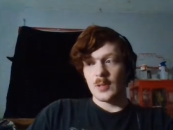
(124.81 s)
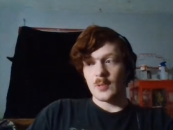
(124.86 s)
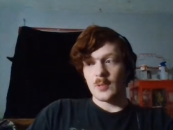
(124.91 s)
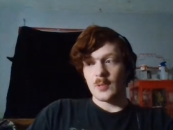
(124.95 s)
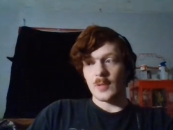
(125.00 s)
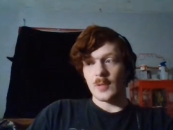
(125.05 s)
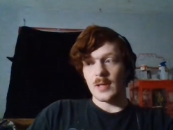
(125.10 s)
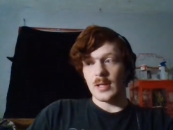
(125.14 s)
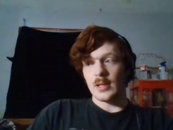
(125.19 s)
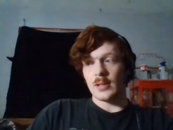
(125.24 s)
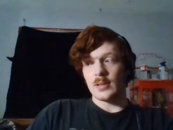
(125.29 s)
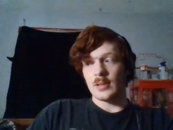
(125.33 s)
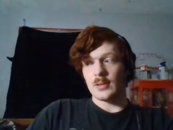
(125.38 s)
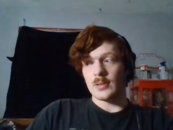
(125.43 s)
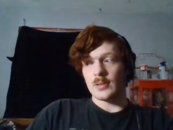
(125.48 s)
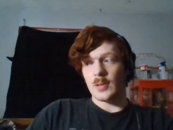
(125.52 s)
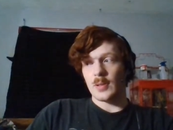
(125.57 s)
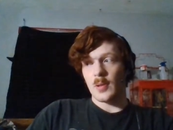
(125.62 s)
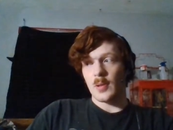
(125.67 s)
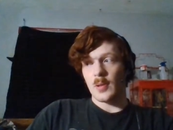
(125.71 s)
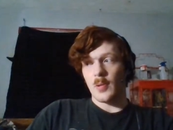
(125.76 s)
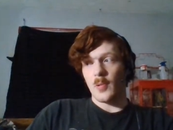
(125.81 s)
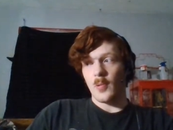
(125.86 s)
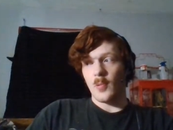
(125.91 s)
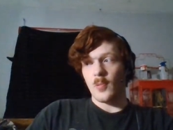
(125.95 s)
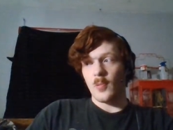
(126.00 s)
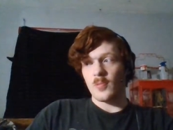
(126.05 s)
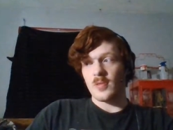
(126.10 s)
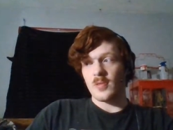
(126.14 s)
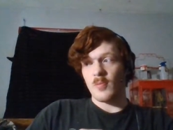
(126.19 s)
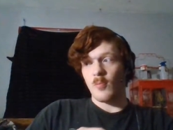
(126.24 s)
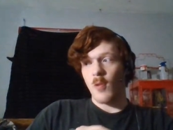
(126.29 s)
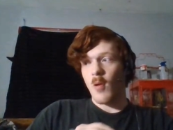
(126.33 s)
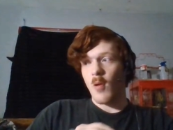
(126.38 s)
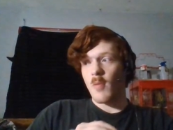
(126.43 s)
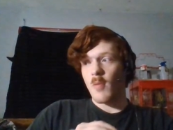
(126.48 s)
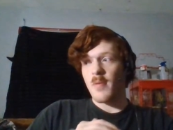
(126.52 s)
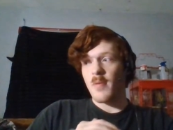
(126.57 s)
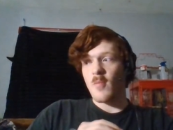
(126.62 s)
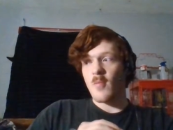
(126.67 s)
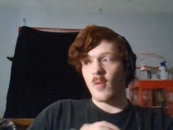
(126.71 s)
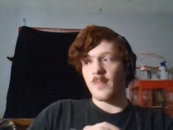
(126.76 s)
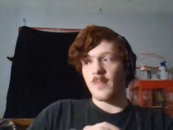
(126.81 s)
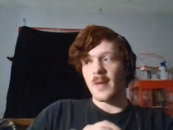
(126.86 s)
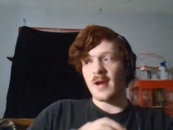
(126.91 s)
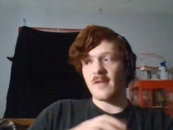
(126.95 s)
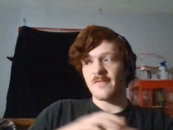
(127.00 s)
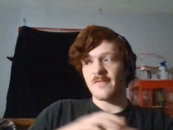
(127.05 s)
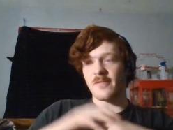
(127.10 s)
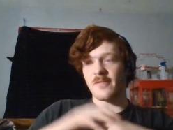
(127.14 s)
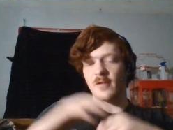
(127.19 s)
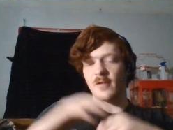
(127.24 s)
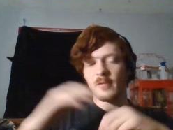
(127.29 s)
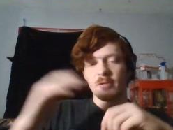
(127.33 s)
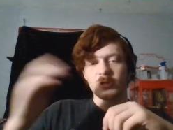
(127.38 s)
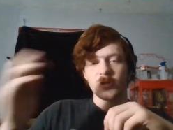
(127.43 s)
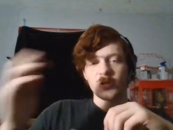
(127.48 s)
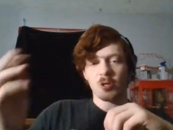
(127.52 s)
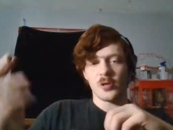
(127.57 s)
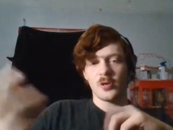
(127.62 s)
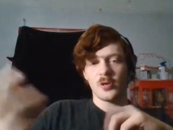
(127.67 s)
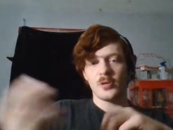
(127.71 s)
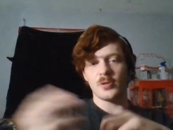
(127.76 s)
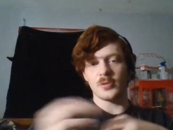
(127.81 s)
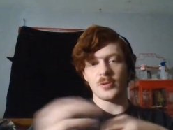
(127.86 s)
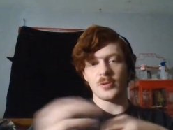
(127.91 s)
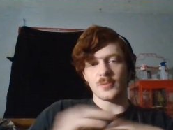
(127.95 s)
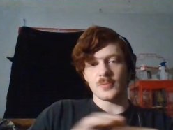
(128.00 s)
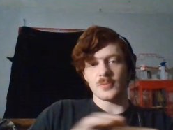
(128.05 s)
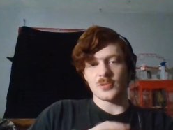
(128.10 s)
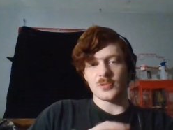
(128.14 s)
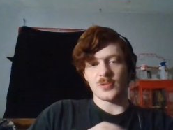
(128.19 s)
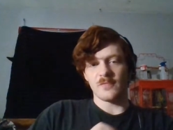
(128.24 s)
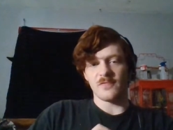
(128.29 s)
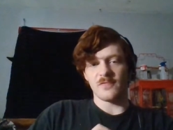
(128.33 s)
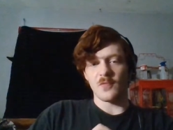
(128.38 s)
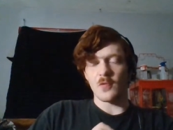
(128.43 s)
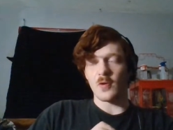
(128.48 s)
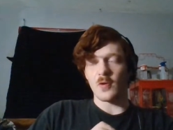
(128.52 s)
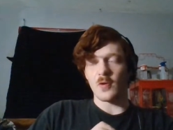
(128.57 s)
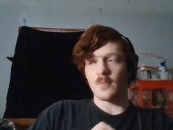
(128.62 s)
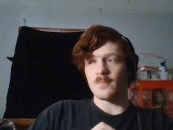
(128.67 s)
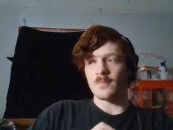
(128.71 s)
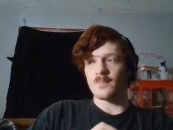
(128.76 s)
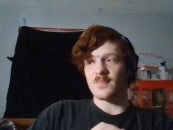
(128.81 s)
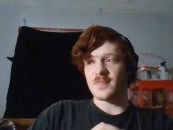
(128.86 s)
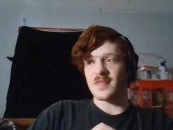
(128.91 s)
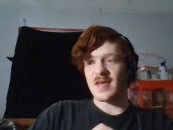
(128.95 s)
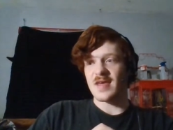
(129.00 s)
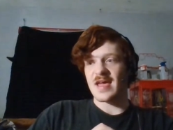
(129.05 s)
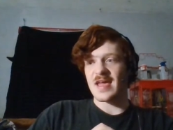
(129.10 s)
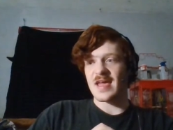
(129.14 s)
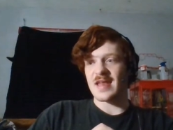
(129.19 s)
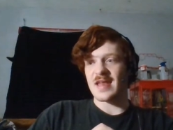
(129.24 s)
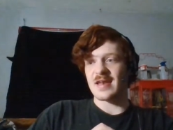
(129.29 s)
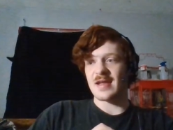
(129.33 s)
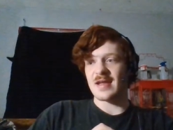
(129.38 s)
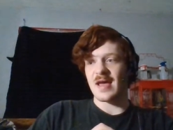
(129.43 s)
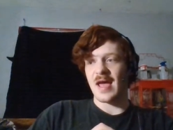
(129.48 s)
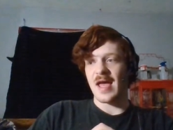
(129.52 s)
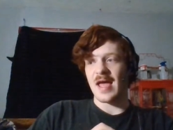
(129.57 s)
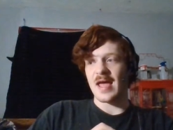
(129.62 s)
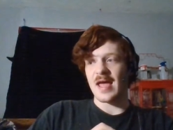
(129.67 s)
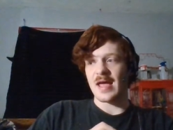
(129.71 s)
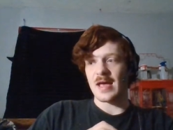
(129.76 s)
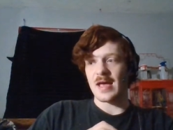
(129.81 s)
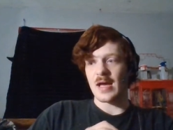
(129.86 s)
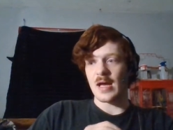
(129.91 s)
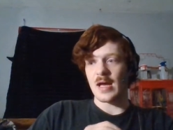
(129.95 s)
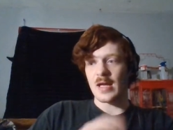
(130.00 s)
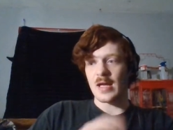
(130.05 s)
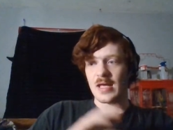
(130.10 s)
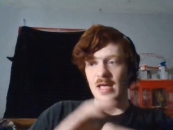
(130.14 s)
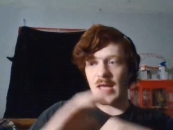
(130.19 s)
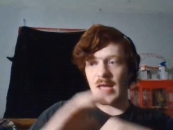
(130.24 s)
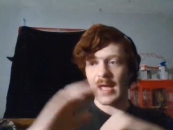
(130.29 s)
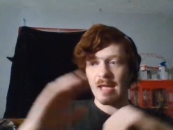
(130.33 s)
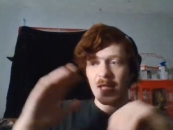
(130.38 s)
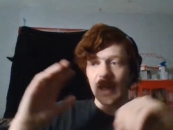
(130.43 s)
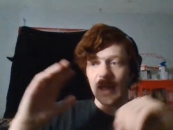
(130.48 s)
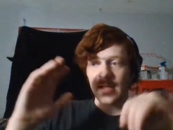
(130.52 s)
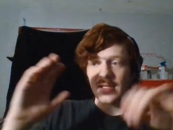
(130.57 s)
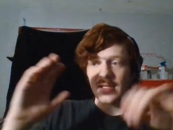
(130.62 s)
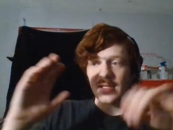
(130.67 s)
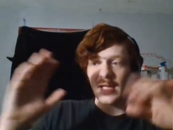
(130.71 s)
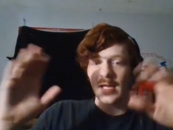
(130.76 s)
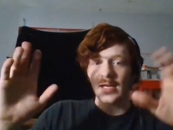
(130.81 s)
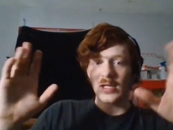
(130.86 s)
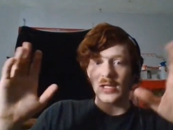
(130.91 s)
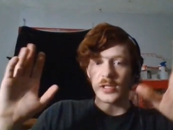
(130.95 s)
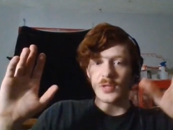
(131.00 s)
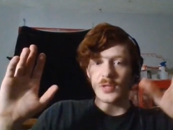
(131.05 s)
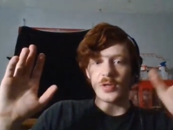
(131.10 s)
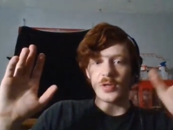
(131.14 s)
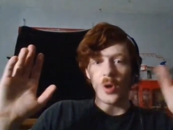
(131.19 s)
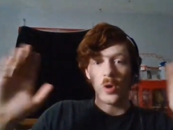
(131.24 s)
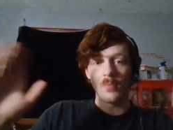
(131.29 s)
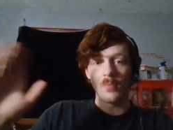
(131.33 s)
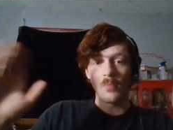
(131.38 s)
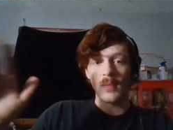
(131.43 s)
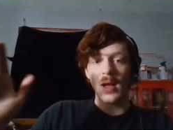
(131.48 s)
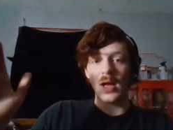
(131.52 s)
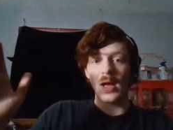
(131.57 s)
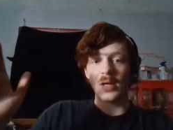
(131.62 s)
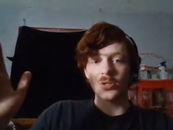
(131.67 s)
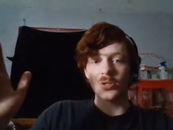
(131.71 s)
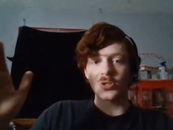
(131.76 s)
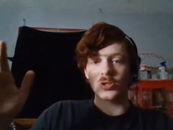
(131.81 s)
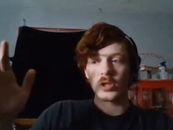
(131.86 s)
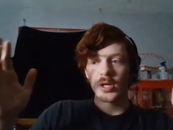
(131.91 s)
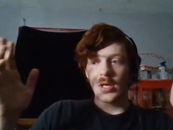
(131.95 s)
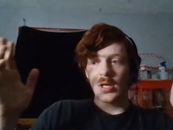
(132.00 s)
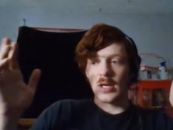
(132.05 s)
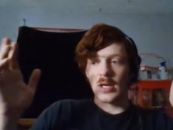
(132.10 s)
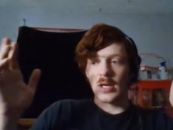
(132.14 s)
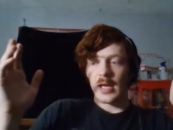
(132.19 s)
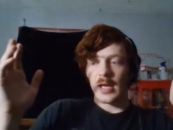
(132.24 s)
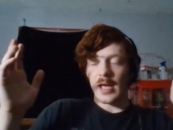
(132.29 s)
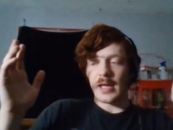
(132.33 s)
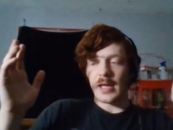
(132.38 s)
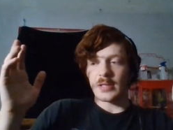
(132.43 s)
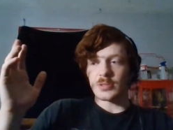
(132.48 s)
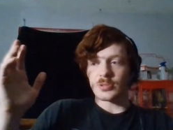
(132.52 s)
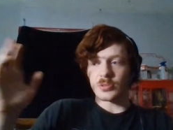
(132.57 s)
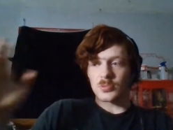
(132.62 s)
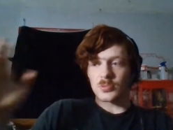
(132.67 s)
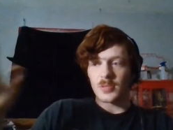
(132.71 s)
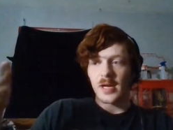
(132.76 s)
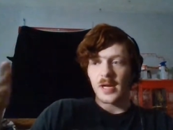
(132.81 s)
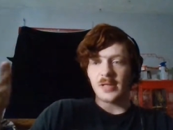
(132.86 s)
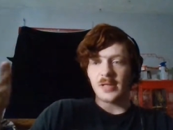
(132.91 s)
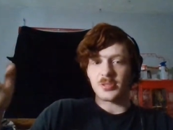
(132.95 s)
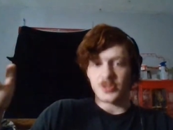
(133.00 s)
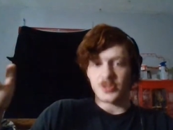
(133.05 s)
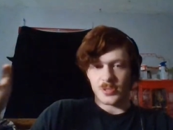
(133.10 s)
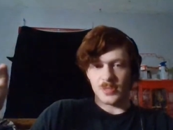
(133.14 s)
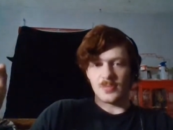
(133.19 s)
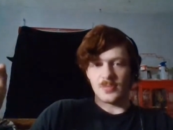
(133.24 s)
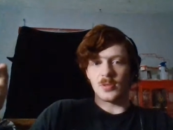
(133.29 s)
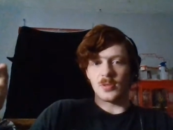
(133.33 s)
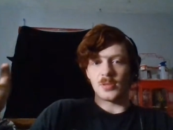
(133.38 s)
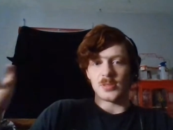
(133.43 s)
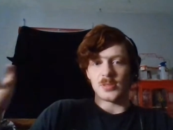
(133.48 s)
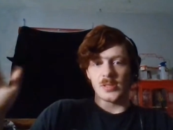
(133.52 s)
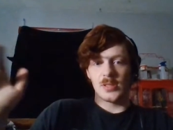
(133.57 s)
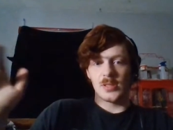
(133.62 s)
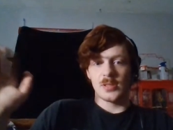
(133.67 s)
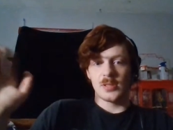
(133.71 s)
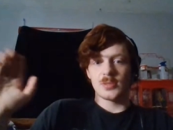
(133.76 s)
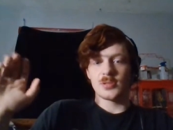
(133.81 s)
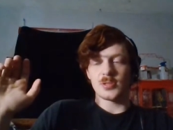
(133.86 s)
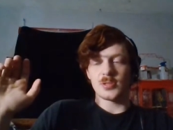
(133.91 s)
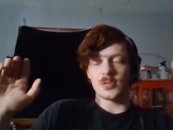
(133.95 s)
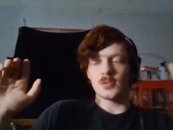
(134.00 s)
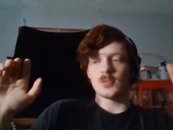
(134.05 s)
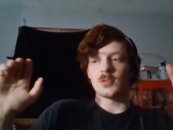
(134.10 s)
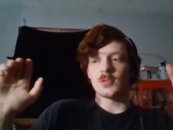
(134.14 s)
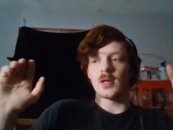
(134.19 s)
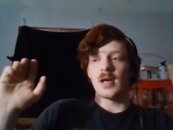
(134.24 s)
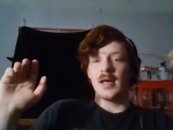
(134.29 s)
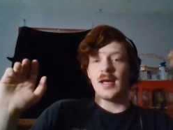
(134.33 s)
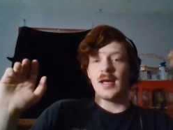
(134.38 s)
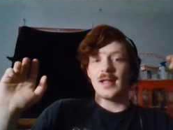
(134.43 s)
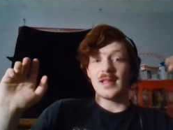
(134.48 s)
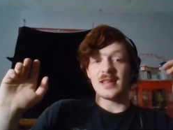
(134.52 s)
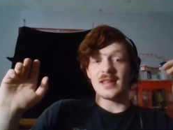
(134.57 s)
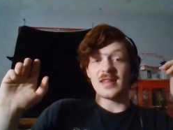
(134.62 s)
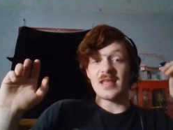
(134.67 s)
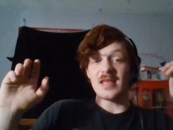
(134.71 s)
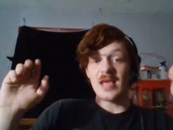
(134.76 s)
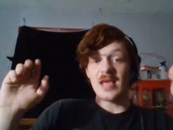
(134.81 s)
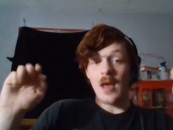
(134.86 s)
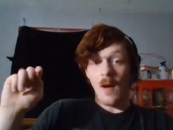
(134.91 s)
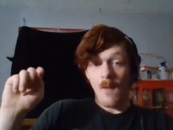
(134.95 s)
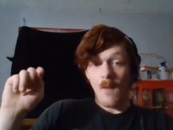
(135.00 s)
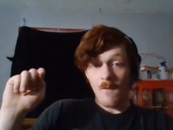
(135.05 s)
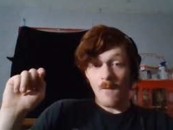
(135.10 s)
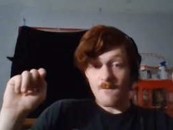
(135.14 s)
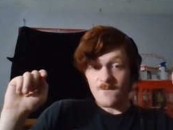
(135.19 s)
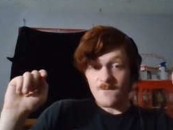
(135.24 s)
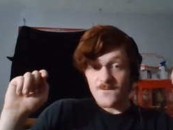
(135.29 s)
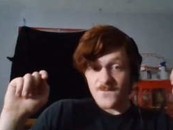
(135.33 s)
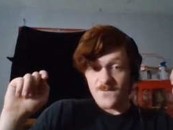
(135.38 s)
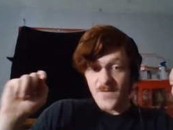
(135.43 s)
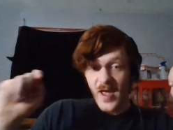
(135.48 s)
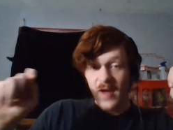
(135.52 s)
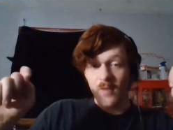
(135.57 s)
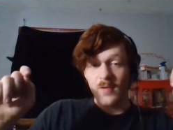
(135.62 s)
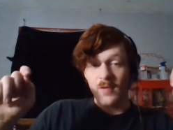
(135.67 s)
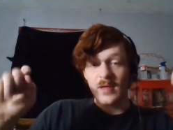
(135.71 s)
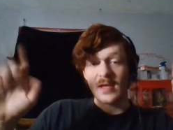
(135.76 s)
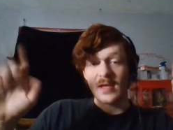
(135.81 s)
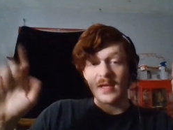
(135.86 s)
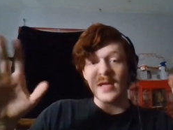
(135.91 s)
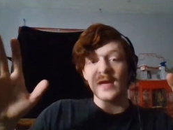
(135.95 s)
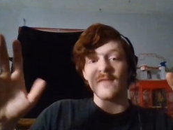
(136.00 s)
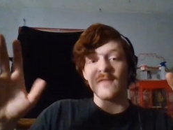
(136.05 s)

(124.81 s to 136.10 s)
Well, what would be more better for a return to form than a in an included homage and direct tribute to the very